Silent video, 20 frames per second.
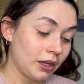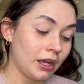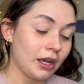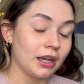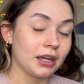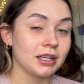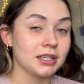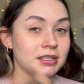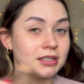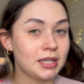
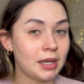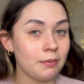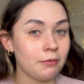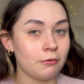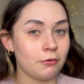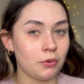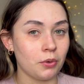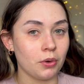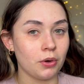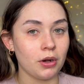except
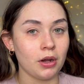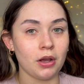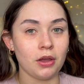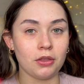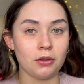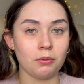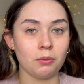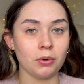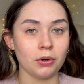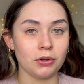for
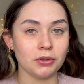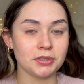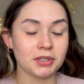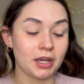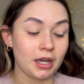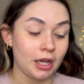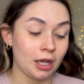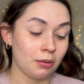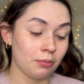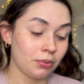the World
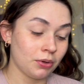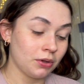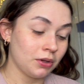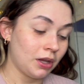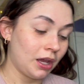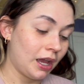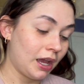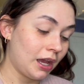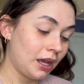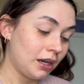Cup.
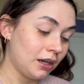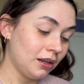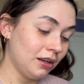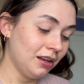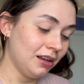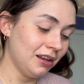And